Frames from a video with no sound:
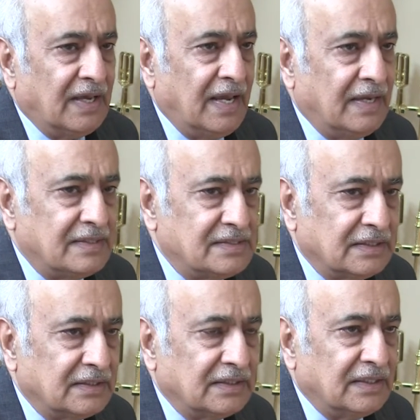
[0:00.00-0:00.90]
and
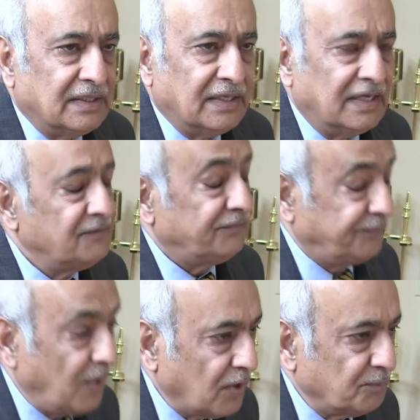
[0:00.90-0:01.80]
in a
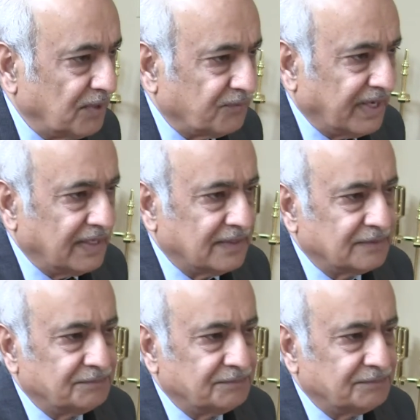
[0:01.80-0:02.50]
formal way